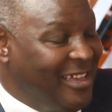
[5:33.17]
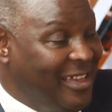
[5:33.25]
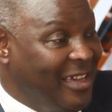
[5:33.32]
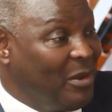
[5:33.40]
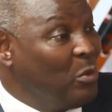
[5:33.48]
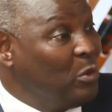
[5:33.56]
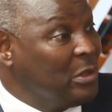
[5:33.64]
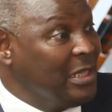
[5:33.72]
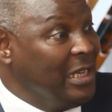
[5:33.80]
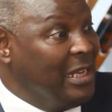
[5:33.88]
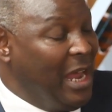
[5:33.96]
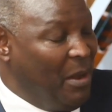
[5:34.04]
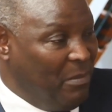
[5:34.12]
and we'll see
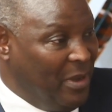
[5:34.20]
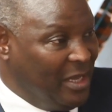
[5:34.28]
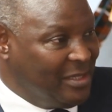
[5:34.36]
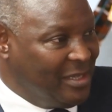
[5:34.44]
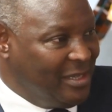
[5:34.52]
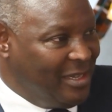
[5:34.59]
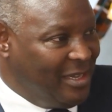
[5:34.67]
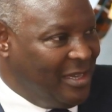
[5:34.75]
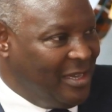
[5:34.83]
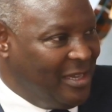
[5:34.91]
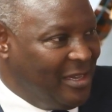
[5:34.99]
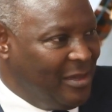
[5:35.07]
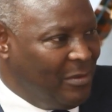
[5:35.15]
numbers.
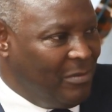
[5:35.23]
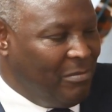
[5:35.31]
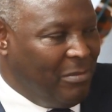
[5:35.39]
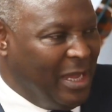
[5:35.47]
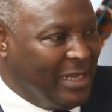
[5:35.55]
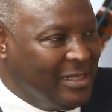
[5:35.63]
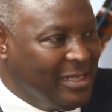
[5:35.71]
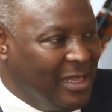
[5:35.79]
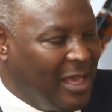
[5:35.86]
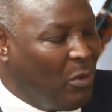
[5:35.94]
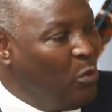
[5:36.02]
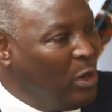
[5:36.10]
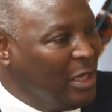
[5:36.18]
But
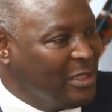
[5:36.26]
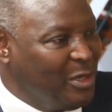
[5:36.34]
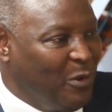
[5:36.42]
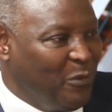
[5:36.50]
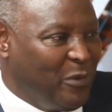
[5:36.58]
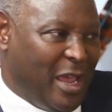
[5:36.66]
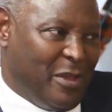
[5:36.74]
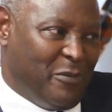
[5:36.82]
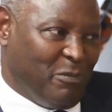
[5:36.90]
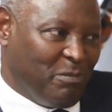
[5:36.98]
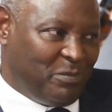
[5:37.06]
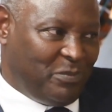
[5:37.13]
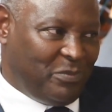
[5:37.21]
the quality of life
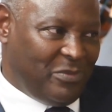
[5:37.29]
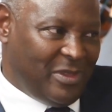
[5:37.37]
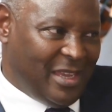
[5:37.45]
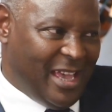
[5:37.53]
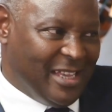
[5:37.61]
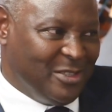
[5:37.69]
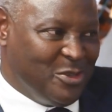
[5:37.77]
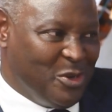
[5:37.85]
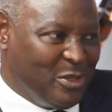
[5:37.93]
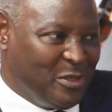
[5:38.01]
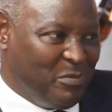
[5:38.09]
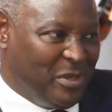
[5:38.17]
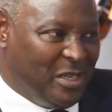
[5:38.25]
has
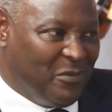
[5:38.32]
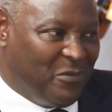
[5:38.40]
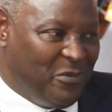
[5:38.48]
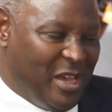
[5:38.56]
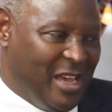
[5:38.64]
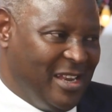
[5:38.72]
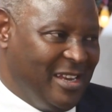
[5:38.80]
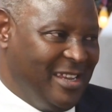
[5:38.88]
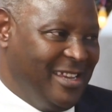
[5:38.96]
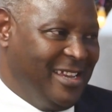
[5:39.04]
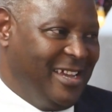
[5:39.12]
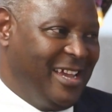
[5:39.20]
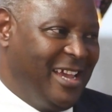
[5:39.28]
not been
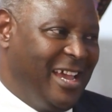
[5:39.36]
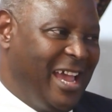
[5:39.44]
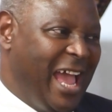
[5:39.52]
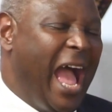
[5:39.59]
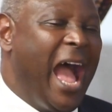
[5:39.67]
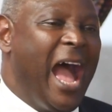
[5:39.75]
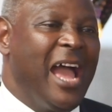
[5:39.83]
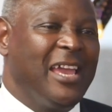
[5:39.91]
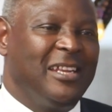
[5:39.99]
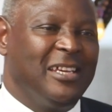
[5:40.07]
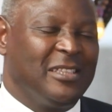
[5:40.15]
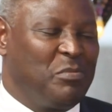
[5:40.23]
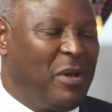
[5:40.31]
very high
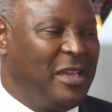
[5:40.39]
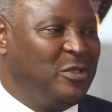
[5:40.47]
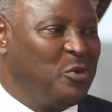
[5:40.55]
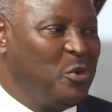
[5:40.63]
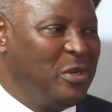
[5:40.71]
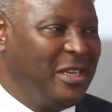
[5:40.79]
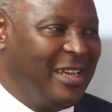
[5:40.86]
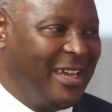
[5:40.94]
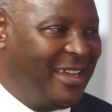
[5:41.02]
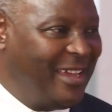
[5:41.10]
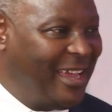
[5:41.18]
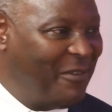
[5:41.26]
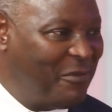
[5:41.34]
despite owning
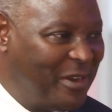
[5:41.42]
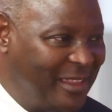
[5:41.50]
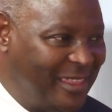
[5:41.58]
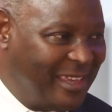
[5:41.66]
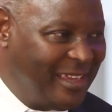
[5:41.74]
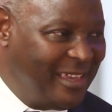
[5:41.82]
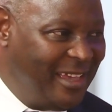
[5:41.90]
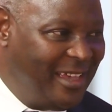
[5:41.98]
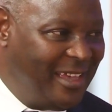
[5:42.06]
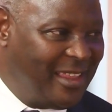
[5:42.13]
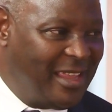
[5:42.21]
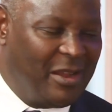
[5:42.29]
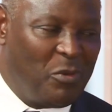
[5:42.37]
everything
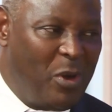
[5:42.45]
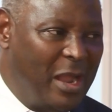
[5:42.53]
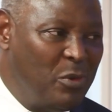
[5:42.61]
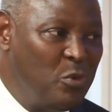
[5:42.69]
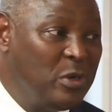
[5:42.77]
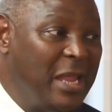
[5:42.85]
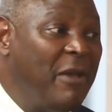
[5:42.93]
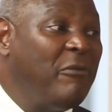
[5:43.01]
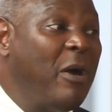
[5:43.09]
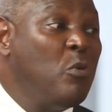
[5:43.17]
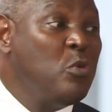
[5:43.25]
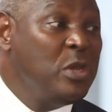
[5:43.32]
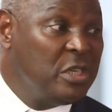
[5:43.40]
that one would ever
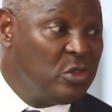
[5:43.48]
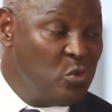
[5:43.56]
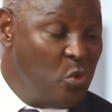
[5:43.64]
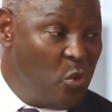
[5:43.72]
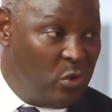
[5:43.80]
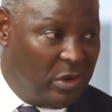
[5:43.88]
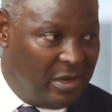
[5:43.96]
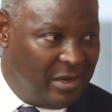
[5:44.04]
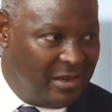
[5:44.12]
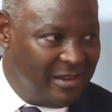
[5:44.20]
wish to own.